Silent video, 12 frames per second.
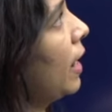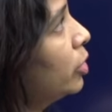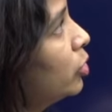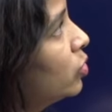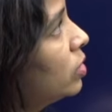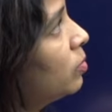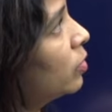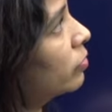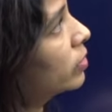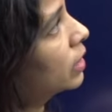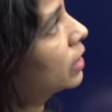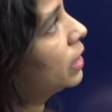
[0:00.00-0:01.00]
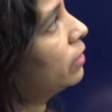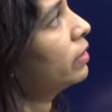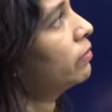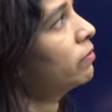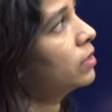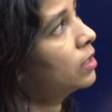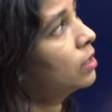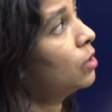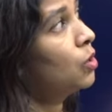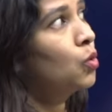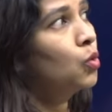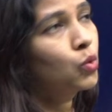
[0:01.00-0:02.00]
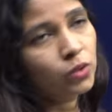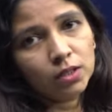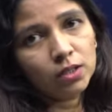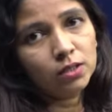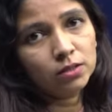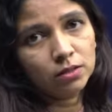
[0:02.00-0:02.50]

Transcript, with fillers: antonym of the given word loathe.